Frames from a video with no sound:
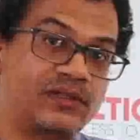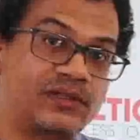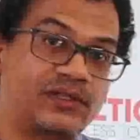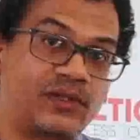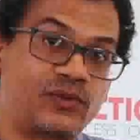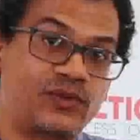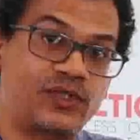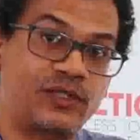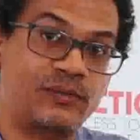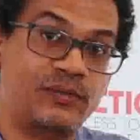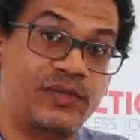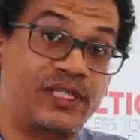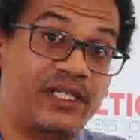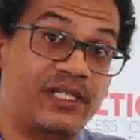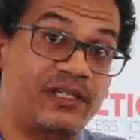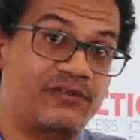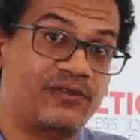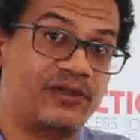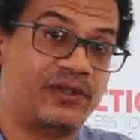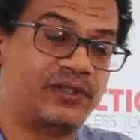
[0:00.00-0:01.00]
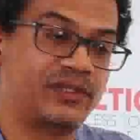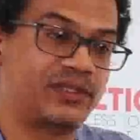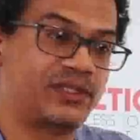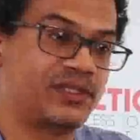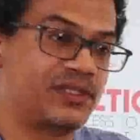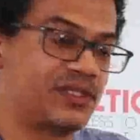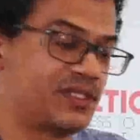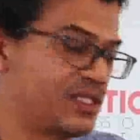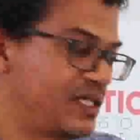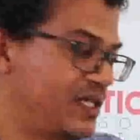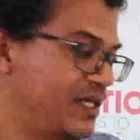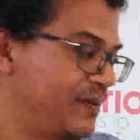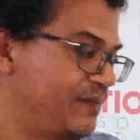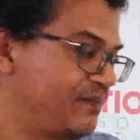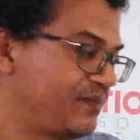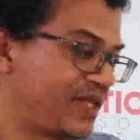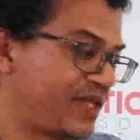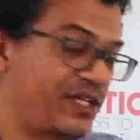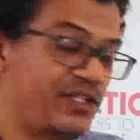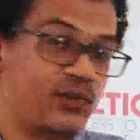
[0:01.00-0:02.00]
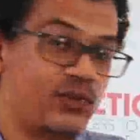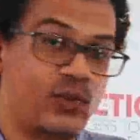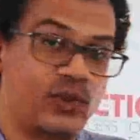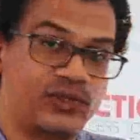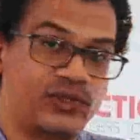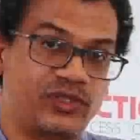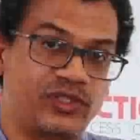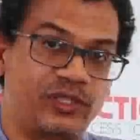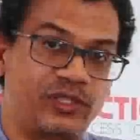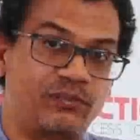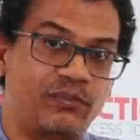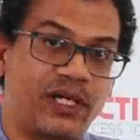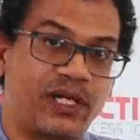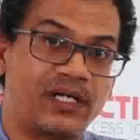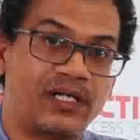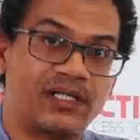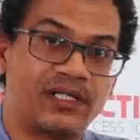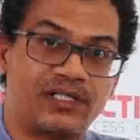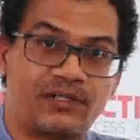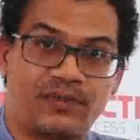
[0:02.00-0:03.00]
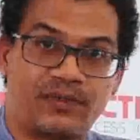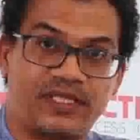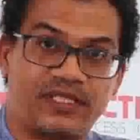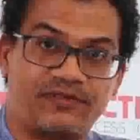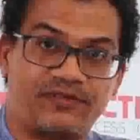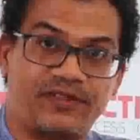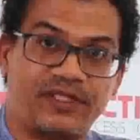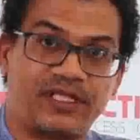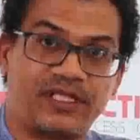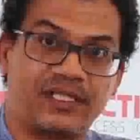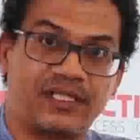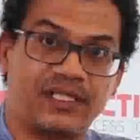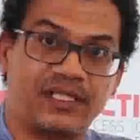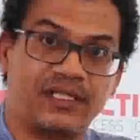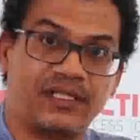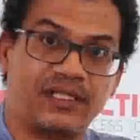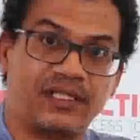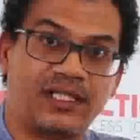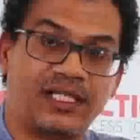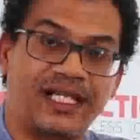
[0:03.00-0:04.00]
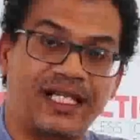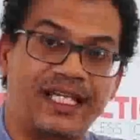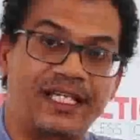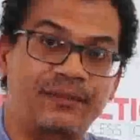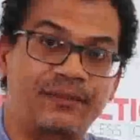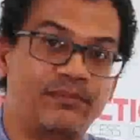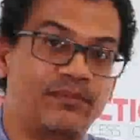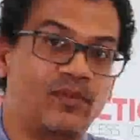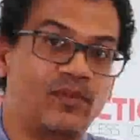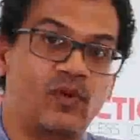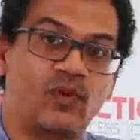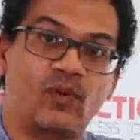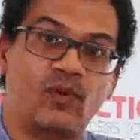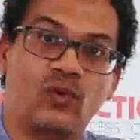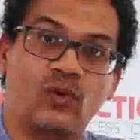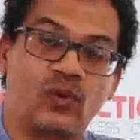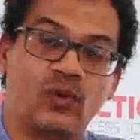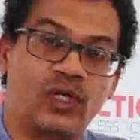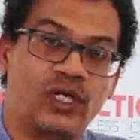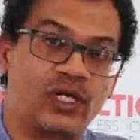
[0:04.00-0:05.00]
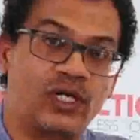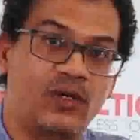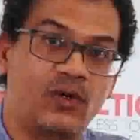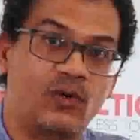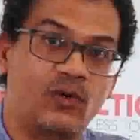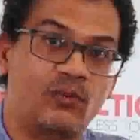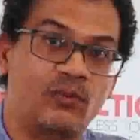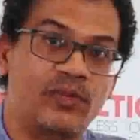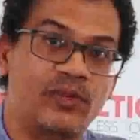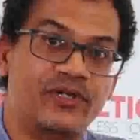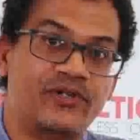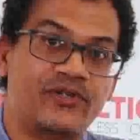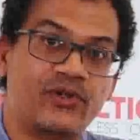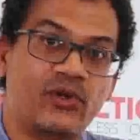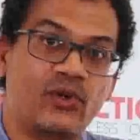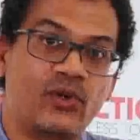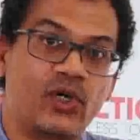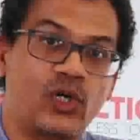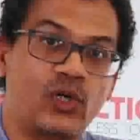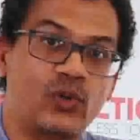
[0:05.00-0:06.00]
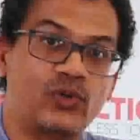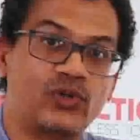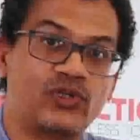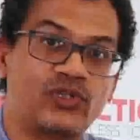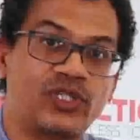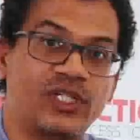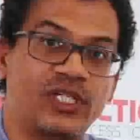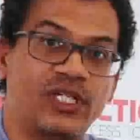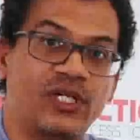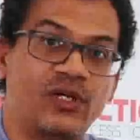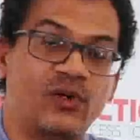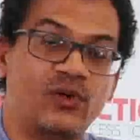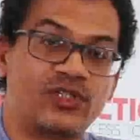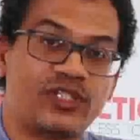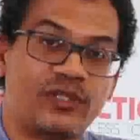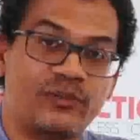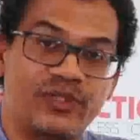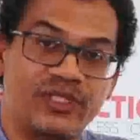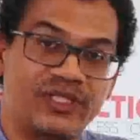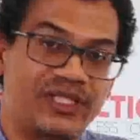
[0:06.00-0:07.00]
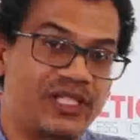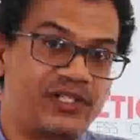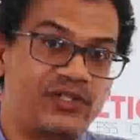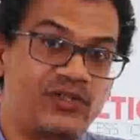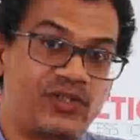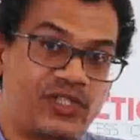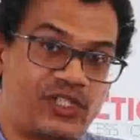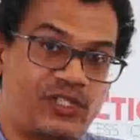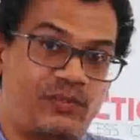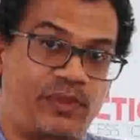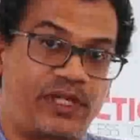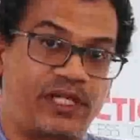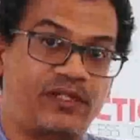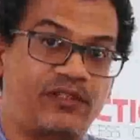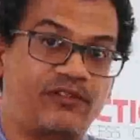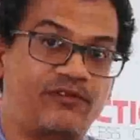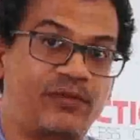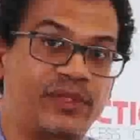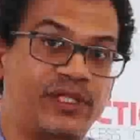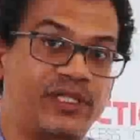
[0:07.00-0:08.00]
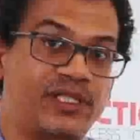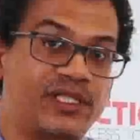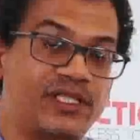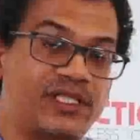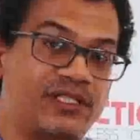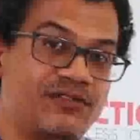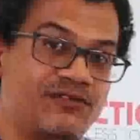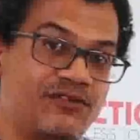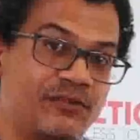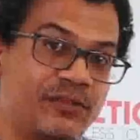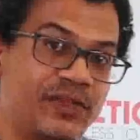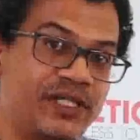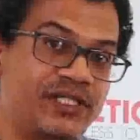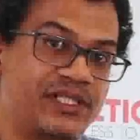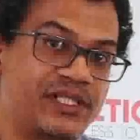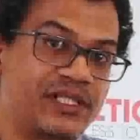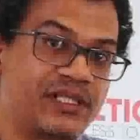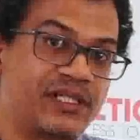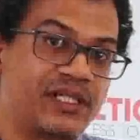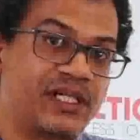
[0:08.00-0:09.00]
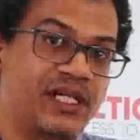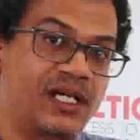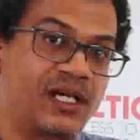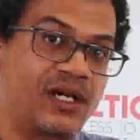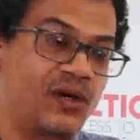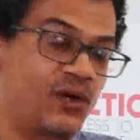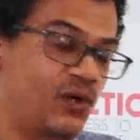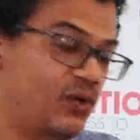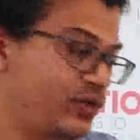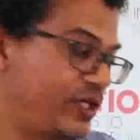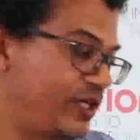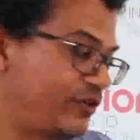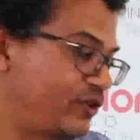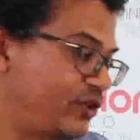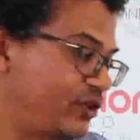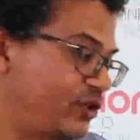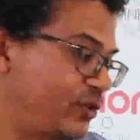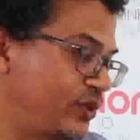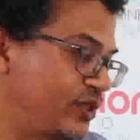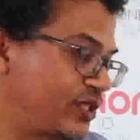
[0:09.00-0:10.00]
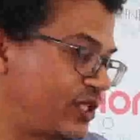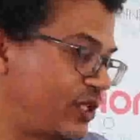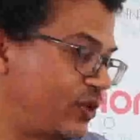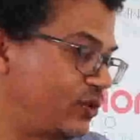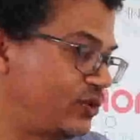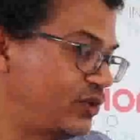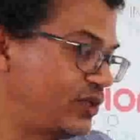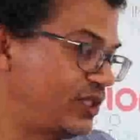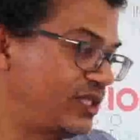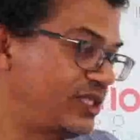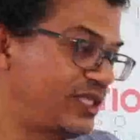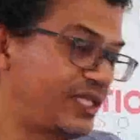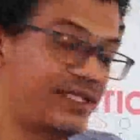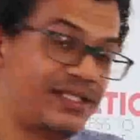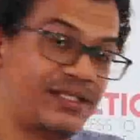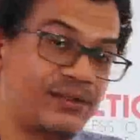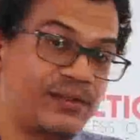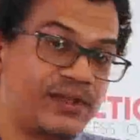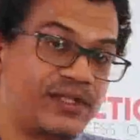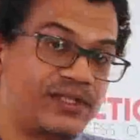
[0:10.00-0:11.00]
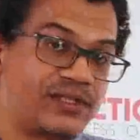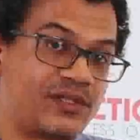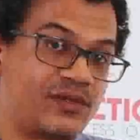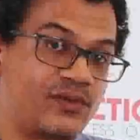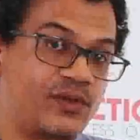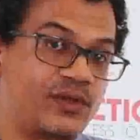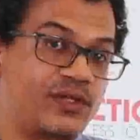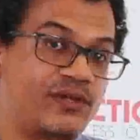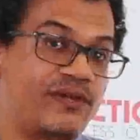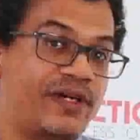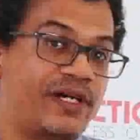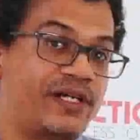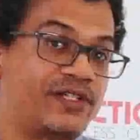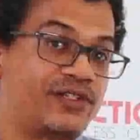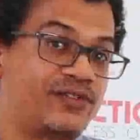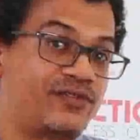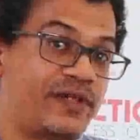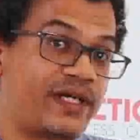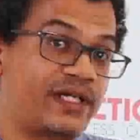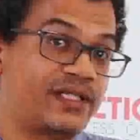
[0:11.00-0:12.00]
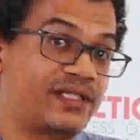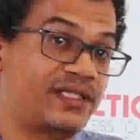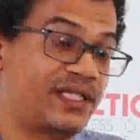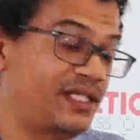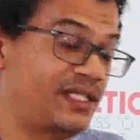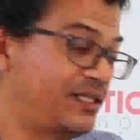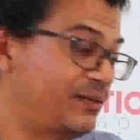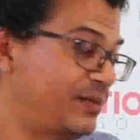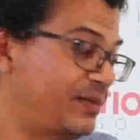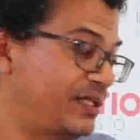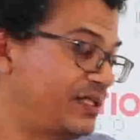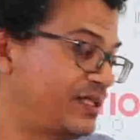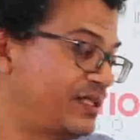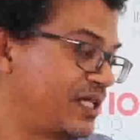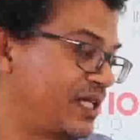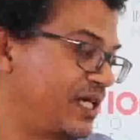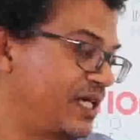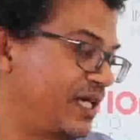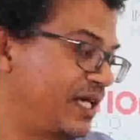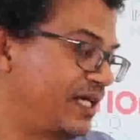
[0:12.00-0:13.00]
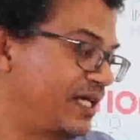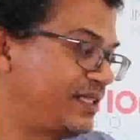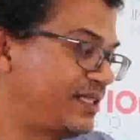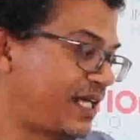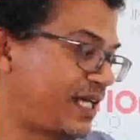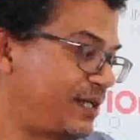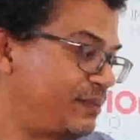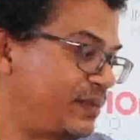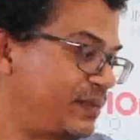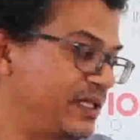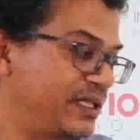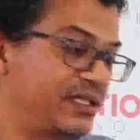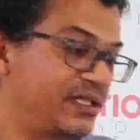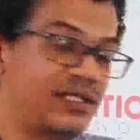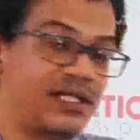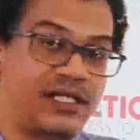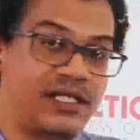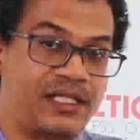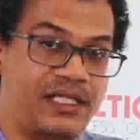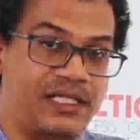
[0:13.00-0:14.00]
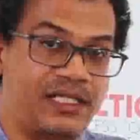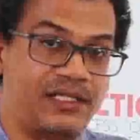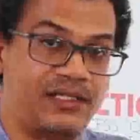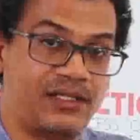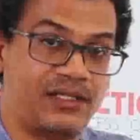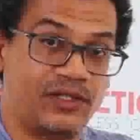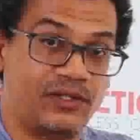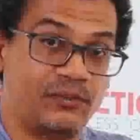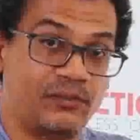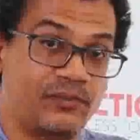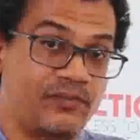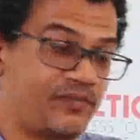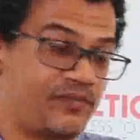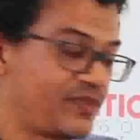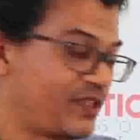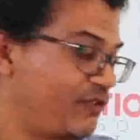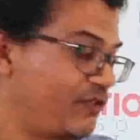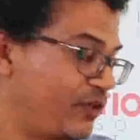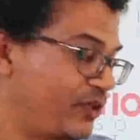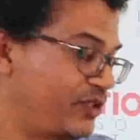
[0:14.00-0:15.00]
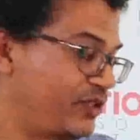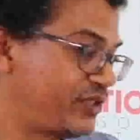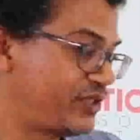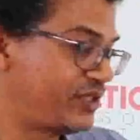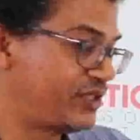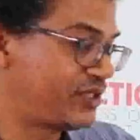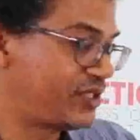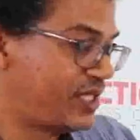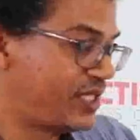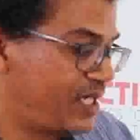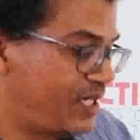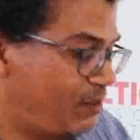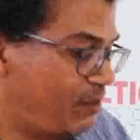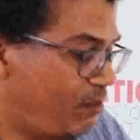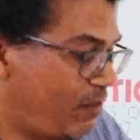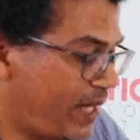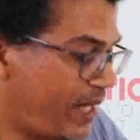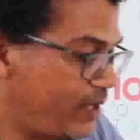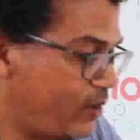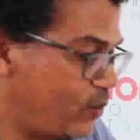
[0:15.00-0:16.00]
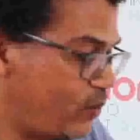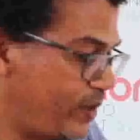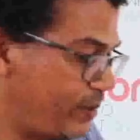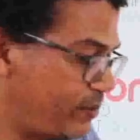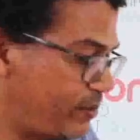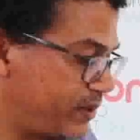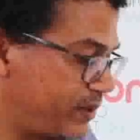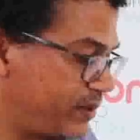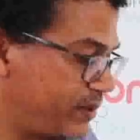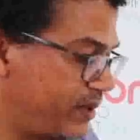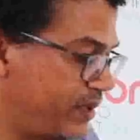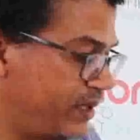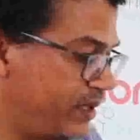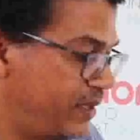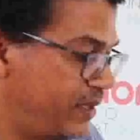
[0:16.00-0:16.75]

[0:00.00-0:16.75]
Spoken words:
on social media, for instance, and you want to debunk a specific claim or myth or hoax, or something that you suspect of being disinformation, all you have to do is go to the database, CoronaVirusFacts database, and type in a key term. For instance, bioweapon.